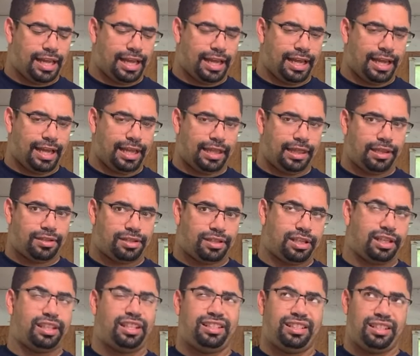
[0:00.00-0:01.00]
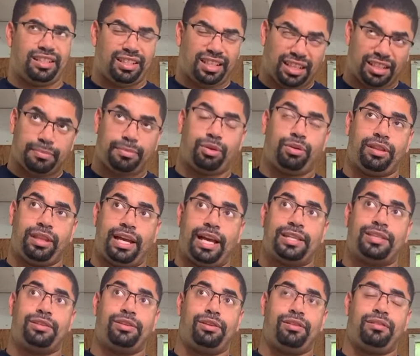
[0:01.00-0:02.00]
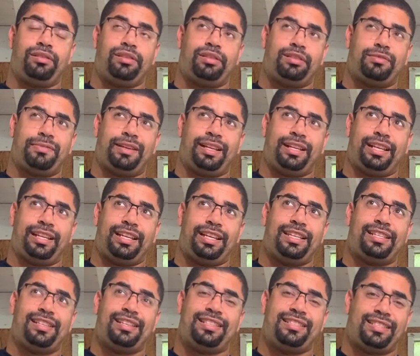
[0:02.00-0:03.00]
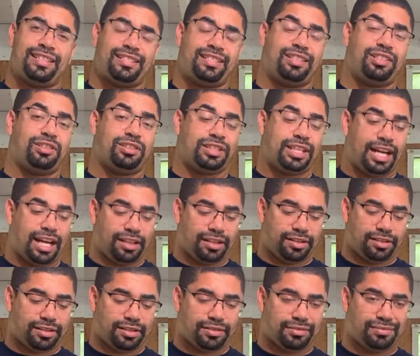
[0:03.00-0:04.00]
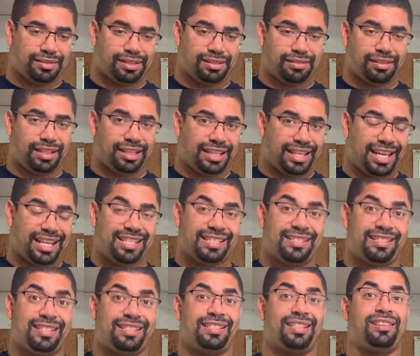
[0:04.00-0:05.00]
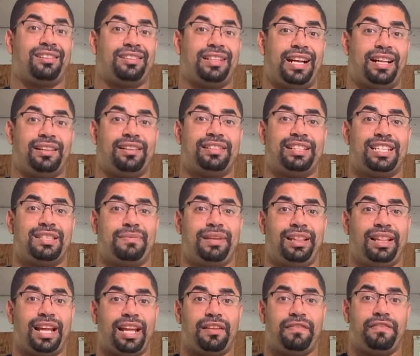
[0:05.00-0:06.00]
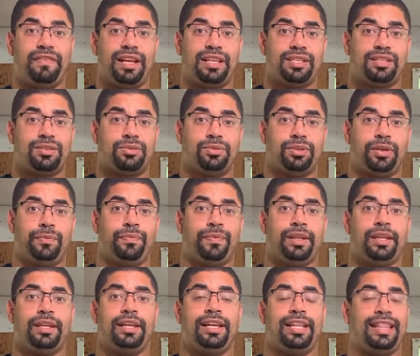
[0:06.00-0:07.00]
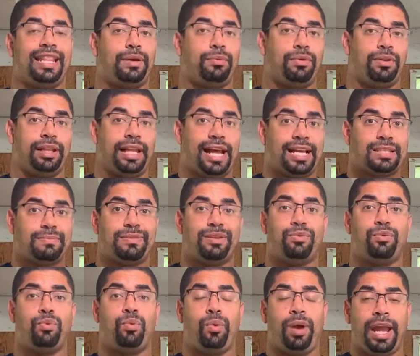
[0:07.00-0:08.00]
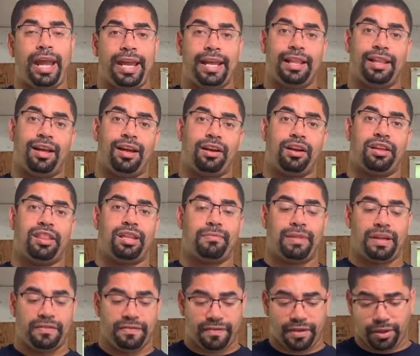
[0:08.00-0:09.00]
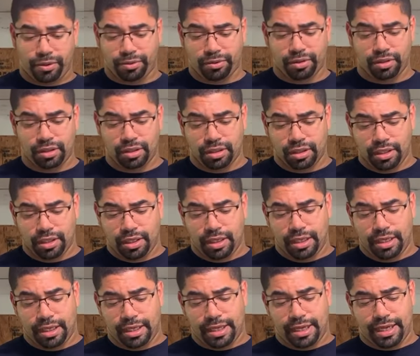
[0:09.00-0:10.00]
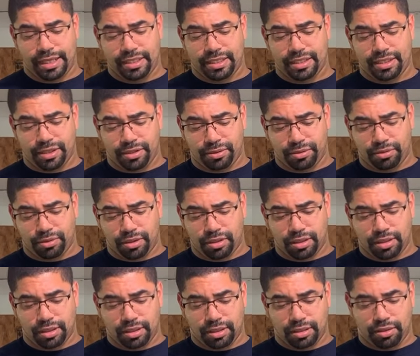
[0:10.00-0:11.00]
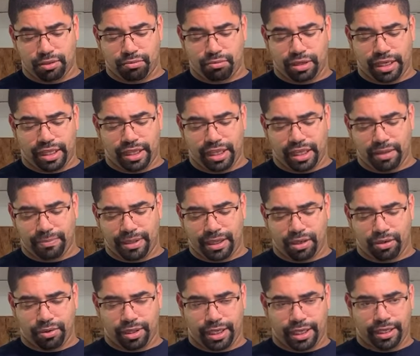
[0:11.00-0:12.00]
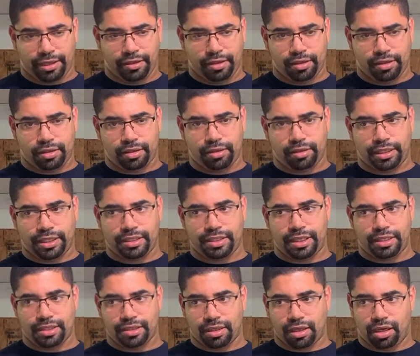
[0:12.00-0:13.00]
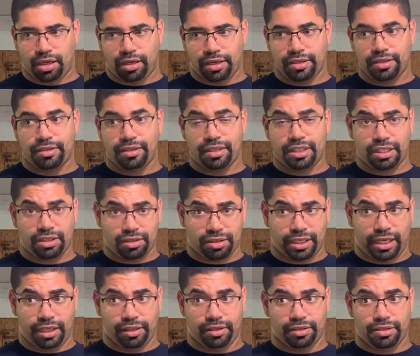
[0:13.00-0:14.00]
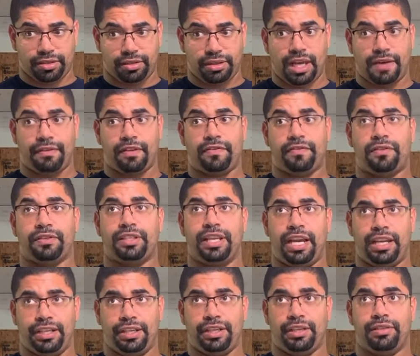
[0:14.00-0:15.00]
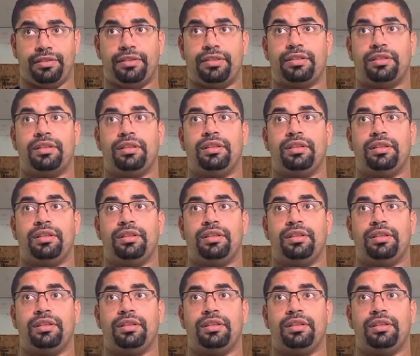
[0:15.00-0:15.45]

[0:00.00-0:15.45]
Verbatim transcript: And there's a deductible with that, so you're spending like easily $1,600. Well, again, $1,600 gets me a lot of Festool that will last me way longer than my phone. And so when I think about, okay, let's say a saw is $1,600. You have it for 10 years.